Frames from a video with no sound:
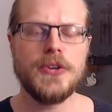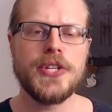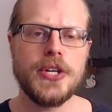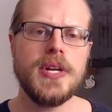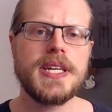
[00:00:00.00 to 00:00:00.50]

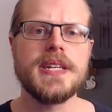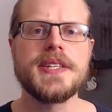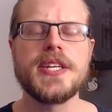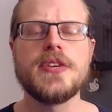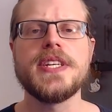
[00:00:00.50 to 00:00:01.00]
do need to
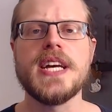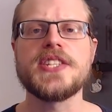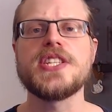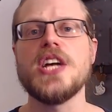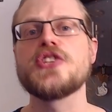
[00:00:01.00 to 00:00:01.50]
consider the
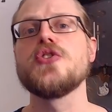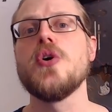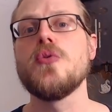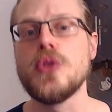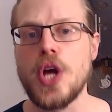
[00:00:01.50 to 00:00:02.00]

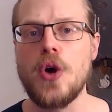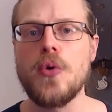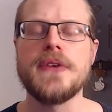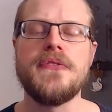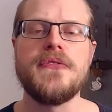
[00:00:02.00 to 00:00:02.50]

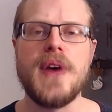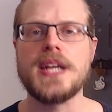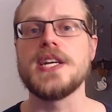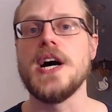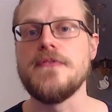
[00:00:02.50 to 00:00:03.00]
testosterone-lowering
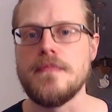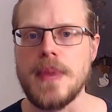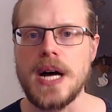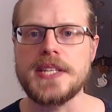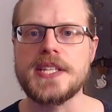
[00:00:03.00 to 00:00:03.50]
effect of
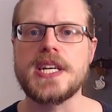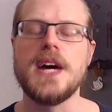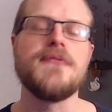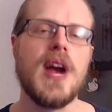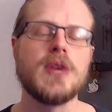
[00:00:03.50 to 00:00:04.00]
musk
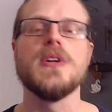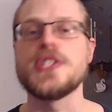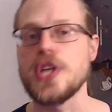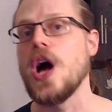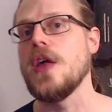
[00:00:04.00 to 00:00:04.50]

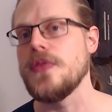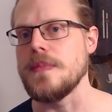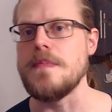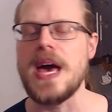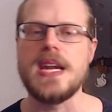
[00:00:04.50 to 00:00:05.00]
fragrance on the
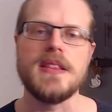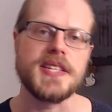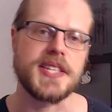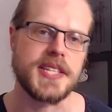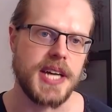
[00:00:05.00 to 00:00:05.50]
men in the
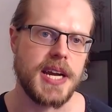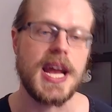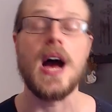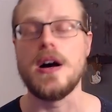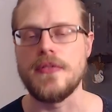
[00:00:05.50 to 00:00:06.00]
study,
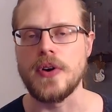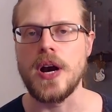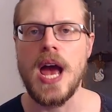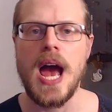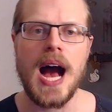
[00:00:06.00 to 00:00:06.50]
however.
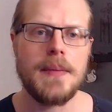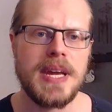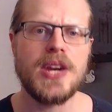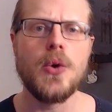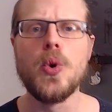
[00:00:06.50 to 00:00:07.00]
I
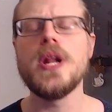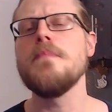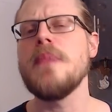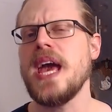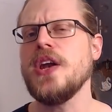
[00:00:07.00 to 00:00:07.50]
mean, would a
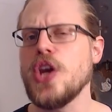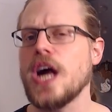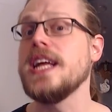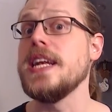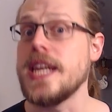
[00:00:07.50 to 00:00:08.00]
man
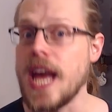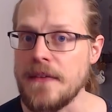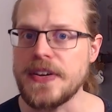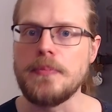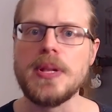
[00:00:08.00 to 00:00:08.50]
not
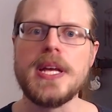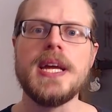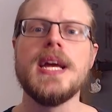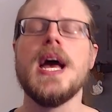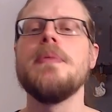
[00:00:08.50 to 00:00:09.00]

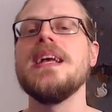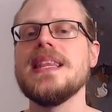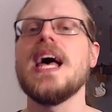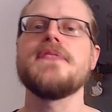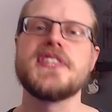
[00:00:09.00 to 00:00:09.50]
inevitably be
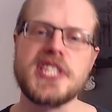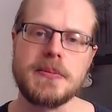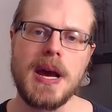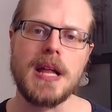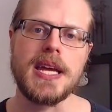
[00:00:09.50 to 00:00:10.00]
left
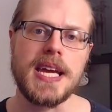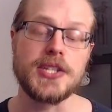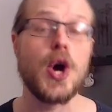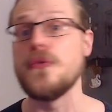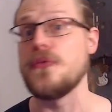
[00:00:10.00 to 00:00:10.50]
smelling his
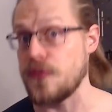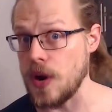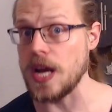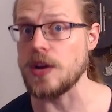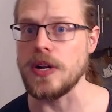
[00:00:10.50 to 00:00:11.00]
own
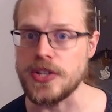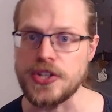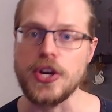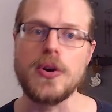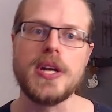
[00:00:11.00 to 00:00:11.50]
fragrance
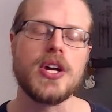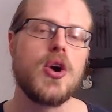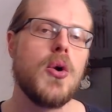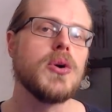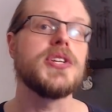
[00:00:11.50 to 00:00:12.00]
during the
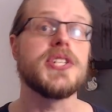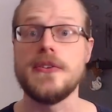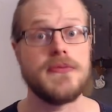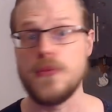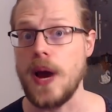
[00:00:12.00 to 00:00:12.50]
course
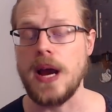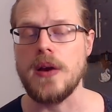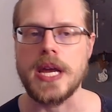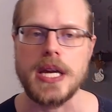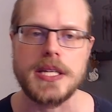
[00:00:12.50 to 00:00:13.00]
of
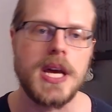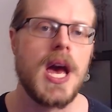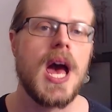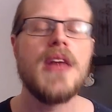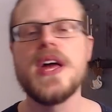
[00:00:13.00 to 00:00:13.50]
wearing it?
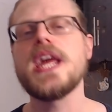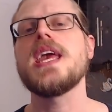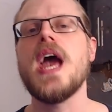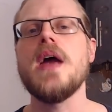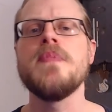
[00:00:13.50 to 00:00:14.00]
Then
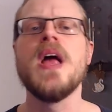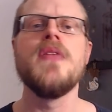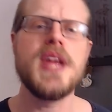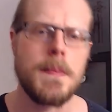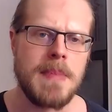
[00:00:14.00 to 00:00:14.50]
again,
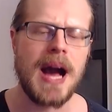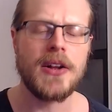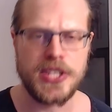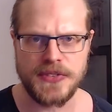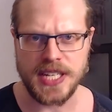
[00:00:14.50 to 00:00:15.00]
the
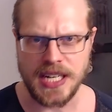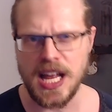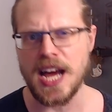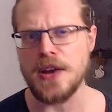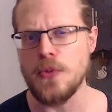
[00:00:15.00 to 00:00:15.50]
amount of
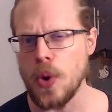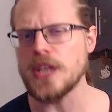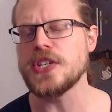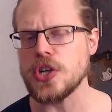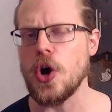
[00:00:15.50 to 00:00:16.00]
decline
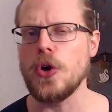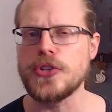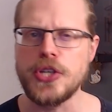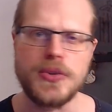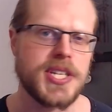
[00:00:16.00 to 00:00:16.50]
wasn't all
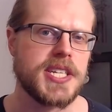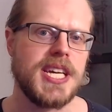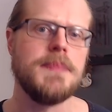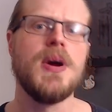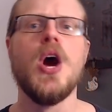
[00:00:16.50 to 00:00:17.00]
too
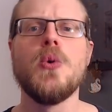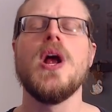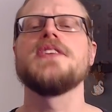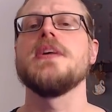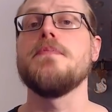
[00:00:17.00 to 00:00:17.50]
steep,
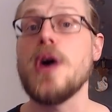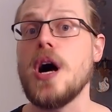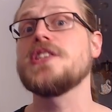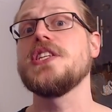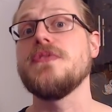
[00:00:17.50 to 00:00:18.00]
whereas the
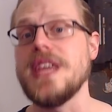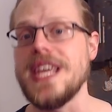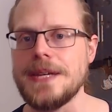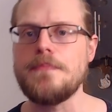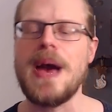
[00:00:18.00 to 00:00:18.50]
positive
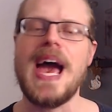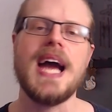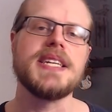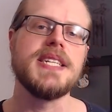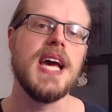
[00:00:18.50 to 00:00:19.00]

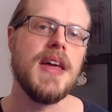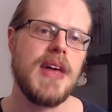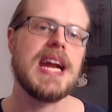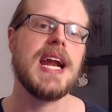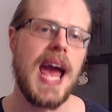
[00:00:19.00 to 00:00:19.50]
impact that
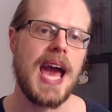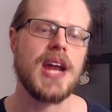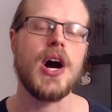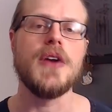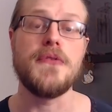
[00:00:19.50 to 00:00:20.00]
it had
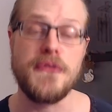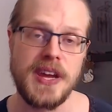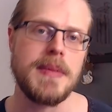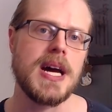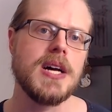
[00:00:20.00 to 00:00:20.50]
on
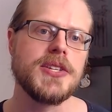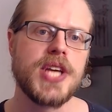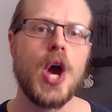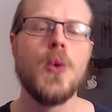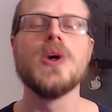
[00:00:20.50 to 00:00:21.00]
females
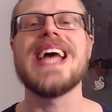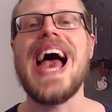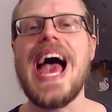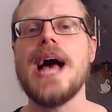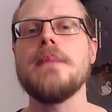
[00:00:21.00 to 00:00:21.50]
was
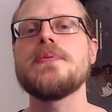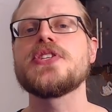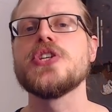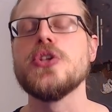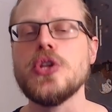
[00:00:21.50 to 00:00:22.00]

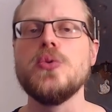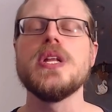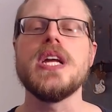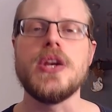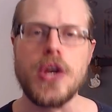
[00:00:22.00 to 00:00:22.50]

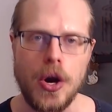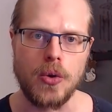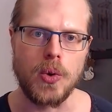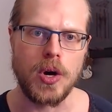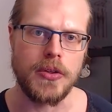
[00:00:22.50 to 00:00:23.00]
absolutely
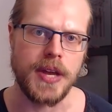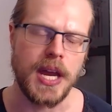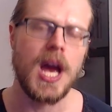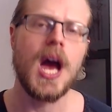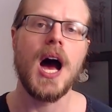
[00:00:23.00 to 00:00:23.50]
noteworthy.
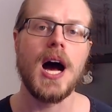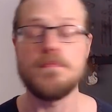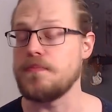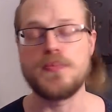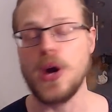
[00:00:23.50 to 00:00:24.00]

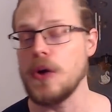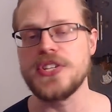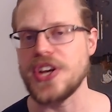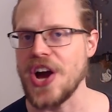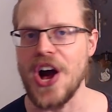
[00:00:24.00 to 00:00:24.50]
Pros
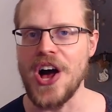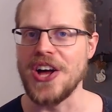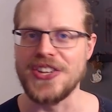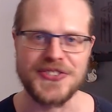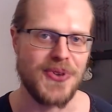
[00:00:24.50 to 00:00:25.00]
and
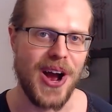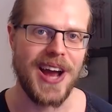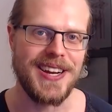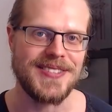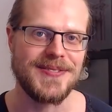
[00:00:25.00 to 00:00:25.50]
cons, right?